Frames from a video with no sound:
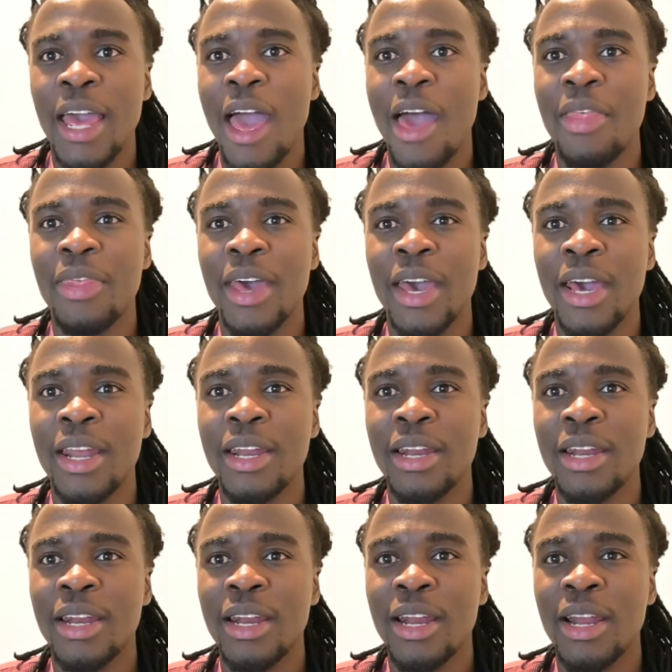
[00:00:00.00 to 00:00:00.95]
And
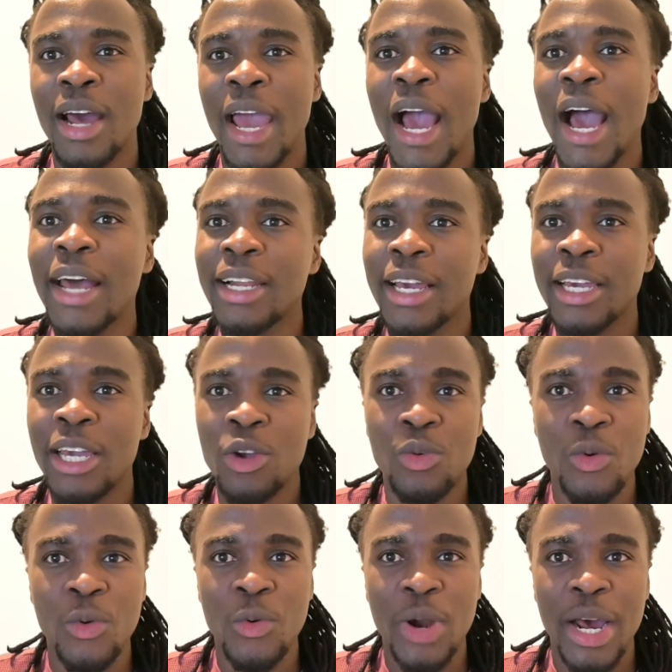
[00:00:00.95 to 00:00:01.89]
then I had like a
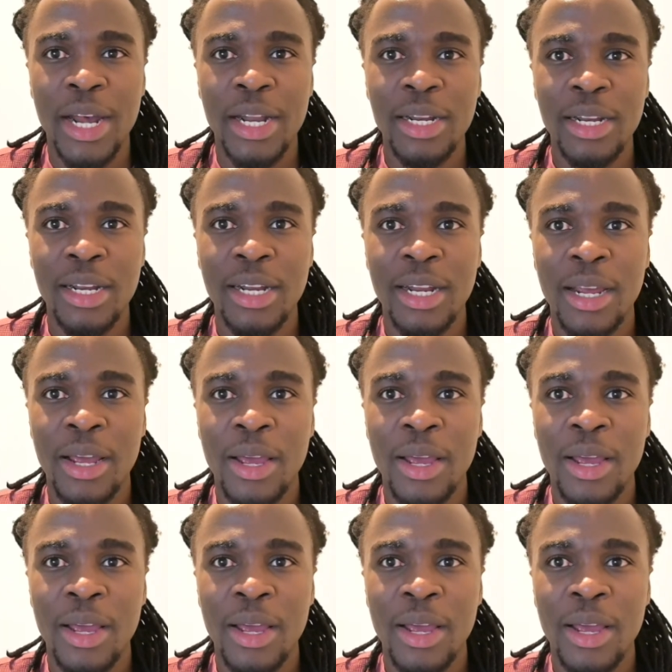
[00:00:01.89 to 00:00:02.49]
good run,